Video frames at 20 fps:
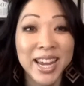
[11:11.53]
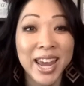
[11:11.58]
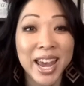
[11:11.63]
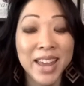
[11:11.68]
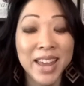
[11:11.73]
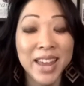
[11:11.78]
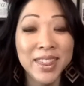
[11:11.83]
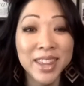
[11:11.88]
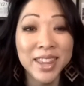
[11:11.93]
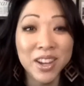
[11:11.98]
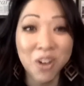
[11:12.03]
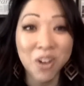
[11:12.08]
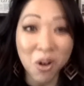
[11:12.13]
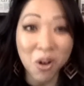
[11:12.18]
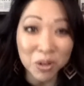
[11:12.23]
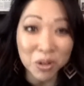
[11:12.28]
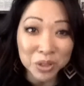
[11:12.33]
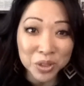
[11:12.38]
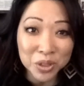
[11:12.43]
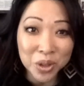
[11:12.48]
And then
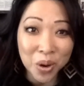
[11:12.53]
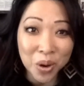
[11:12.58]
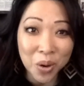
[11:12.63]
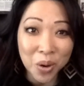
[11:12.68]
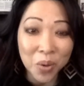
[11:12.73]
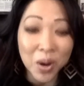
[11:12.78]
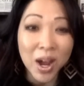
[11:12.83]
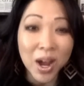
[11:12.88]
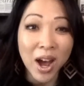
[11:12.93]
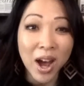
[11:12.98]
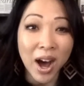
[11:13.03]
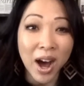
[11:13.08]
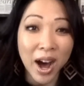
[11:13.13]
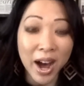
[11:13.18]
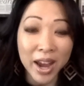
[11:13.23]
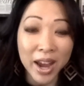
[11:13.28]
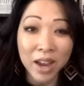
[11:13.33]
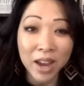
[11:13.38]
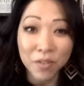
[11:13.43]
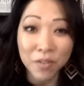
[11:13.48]
also,
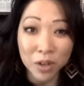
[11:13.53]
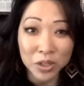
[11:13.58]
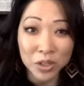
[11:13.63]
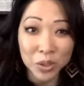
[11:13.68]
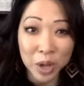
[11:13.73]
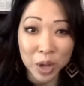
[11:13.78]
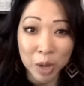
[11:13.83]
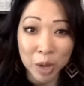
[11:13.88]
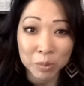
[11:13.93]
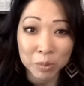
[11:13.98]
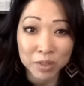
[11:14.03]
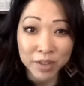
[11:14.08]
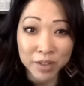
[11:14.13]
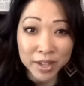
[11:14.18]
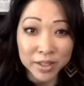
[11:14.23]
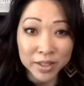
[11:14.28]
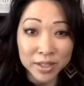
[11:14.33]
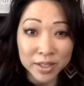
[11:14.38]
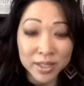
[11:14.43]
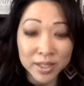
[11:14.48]
I have also helped
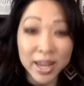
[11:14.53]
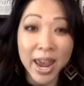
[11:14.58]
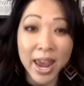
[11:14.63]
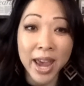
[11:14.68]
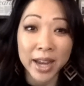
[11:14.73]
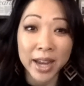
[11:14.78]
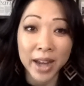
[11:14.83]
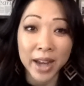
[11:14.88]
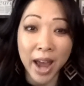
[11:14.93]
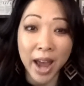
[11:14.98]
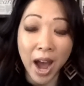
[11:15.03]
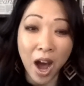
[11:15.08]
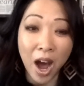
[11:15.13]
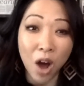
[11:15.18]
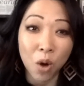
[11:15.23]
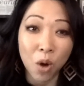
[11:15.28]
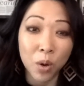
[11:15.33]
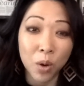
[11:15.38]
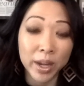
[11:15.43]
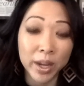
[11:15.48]
events and
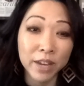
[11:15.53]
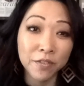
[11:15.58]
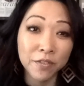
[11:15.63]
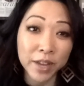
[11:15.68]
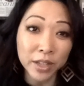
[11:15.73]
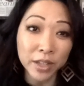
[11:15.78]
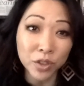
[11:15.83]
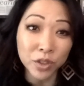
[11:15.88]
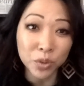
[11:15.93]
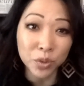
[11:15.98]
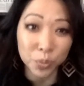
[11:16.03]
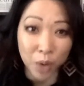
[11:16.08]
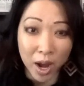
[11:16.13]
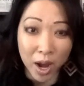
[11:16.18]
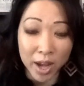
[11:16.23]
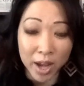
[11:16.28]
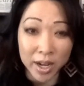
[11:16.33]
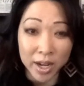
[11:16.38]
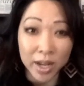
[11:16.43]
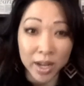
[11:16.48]
how events
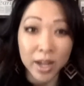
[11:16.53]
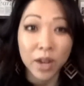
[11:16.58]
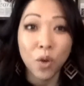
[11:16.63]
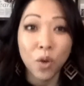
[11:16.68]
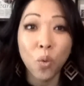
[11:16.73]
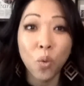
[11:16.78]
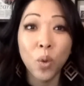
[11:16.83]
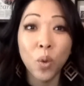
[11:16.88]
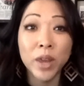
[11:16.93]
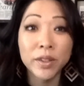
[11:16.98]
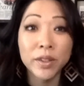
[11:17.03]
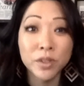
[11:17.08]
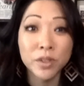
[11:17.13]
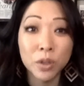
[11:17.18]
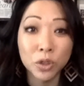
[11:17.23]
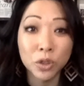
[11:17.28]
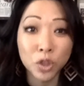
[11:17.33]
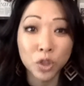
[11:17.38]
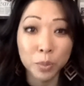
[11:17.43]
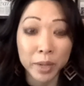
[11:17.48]
run with
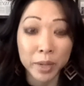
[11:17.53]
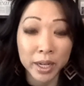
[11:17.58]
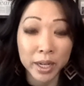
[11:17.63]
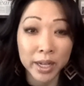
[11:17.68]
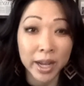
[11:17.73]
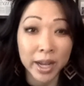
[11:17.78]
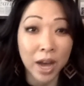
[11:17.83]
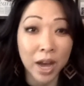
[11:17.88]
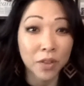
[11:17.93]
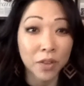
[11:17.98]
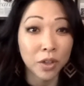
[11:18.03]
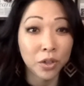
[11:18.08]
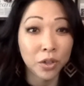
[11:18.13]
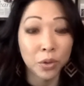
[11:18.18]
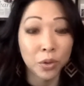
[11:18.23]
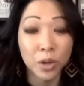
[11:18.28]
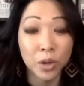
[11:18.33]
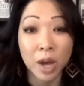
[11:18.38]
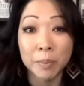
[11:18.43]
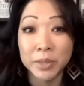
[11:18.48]
social media, how they
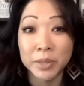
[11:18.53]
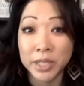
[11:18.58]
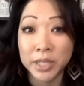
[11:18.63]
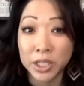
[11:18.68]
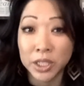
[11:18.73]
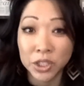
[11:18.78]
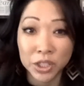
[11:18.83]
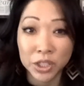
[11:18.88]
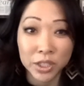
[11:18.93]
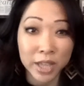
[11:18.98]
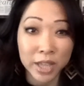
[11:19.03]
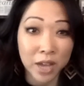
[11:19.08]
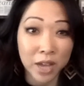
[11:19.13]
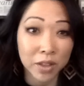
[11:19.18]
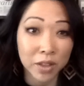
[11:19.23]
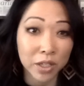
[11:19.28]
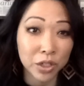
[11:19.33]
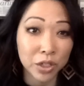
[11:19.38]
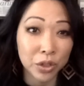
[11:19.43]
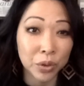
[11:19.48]
do competitions, how
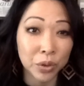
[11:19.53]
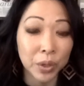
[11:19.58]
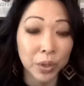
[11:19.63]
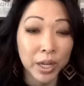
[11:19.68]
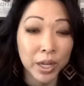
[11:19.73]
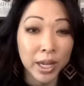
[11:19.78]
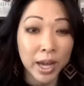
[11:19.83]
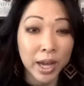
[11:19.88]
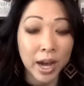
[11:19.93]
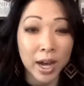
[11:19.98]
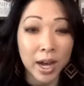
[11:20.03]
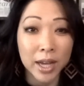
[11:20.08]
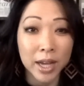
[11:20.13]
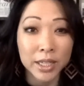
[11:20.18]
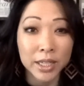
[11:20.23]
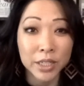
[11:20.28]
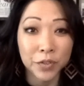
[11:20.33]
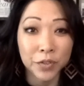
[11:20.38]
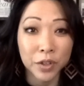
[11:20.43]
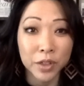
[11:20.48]
they do
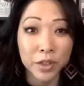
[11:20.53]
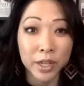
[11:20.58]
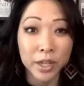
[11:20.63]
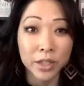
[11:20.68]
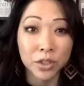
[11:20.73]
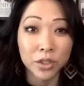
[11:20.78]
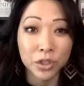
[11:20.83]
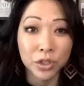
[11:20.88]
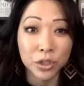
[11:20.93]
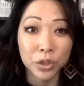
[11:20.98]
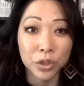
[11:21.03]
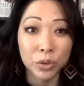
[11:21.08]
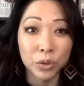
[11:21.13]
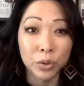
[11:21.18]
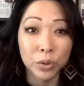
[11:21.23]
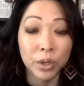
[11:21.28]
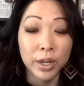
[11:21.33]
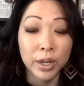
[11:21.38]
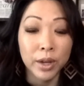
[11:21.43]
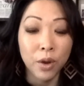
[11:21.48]
different things
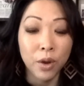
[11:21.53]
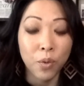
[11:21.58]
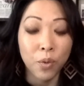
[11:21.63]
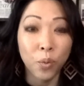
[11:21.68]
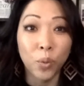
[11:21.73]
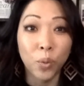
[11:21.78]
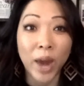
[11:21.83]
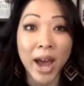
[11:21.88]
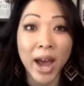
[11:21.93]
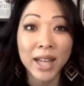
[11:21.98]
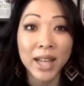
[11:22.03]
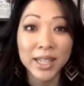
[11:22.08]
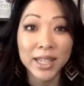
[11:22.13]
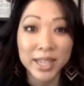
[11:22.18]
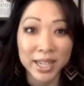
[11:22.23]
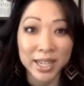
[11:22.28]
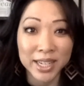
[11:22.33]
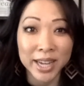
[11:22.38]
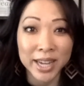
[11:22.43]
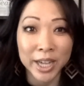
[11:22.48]
to
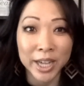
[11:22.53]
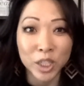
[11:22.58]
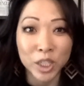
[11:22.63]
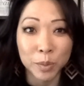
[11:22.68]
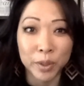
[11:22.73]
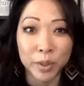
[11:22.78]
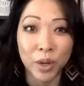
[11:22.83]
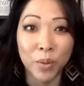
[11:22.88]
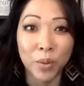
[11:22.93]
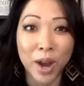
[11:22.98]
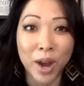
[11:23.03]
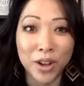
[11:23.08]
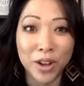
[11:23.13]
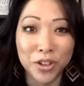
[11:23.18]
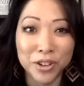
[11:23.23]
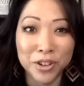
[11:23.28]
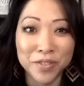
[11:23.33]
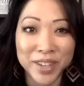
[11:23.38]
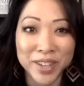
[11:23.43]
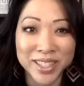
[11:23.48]
rally engagement around
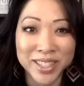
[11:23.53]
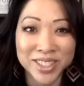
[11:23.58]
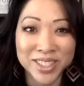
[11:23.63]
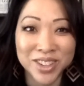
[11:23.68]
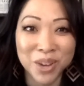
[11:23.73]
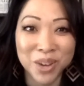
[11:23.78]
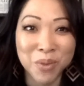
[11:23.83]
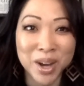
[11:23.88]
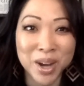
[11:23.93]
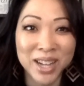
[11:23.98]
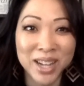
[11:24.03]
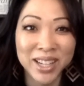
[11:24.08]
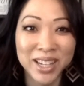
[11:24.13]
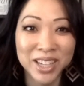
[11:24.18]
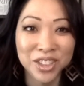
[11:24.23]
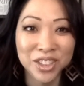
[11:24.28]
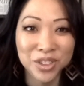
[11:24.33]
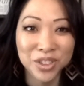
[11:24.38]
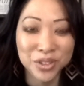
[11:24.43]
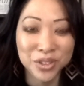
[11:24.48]
your event. So I want to
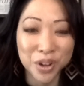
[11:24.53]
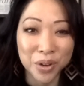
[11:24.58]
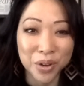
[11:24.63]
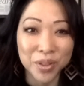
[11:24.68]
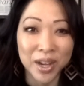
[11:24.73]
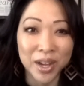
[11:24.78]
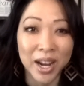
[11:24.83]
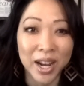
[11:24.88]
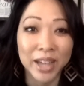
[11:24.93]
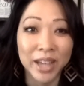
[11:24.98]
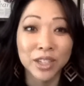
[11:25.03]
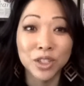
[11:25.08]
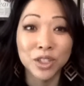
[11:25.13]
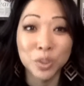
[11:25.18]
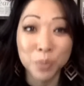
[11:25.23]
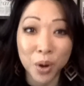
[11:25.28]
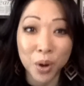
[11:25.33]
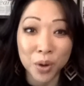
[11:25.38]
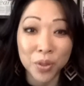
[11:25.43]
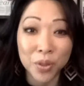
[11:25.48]
let you know that I can
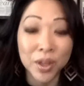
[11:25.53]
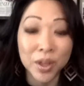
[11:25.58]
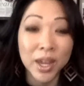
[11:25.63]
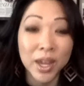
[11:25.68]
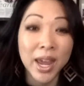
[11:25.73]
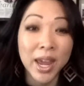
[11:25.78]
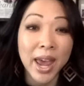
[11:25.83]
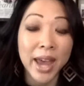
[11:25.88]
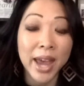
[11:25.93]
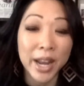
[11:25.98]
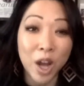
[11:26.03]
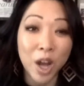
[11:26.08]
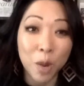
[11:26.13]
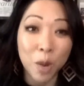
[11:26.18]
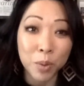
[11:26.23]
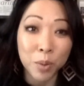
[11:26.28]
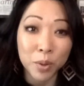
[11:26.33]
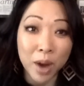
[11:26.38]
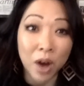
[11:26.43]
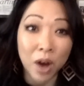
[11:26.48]
do both and
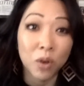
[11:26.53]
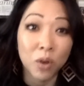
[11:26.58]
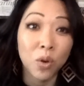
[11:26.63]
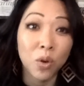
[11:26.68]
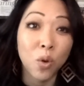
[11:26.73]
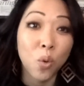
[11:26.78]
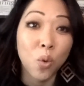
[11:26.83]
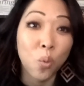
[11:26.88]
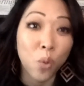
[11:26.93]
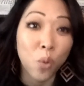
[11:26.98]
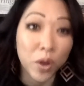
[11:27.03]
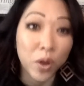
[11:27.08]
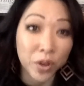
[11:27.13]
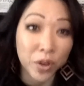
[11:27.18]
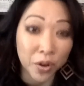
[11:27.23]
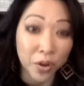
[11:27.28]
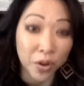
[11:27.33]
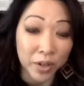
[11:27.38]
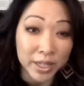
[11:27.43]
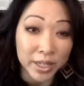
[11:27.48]
help you out, whether
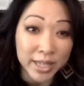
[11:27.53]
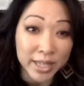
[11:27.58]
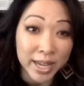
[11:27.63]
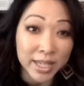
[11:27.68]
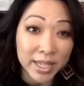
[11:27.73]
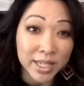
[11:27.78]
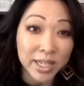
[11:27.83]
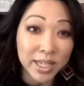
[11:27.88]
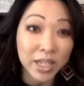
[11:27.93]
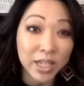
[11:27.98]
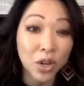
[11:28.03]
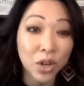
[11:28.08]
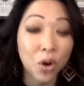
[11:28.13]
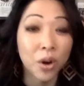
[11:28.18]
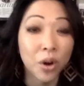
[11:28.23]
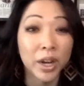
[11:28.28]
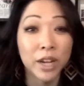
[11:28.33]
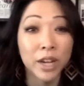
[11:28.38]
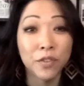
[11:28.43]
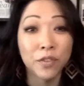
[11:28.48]
you're an attendee
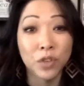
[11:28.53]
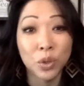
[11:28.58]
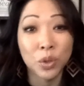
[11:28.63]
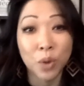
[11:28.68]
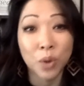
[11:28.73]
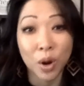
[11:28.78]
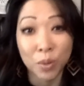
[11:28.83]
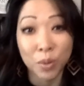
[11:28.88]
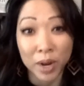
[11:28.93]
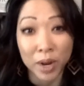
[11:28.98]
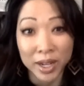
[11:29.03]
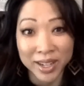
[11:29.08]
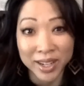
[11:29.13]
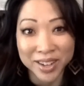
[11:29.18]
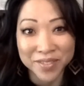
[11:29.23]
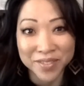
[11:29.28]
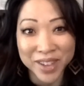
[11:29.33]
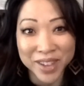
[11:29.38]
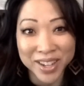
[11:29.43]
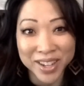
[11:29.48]
or if you are running an
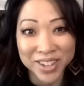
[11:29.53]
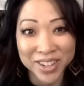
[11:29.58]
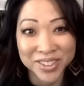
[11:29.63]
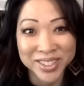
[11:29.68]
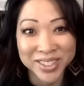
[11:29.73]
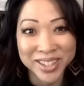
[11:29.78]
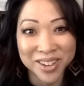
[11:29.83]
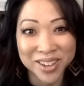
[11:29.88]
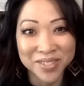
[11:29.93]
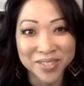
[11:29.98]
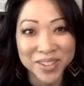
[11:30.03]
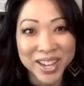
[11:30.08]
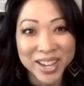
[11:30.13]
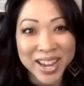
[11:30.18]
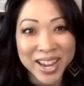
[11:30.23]
event yourself.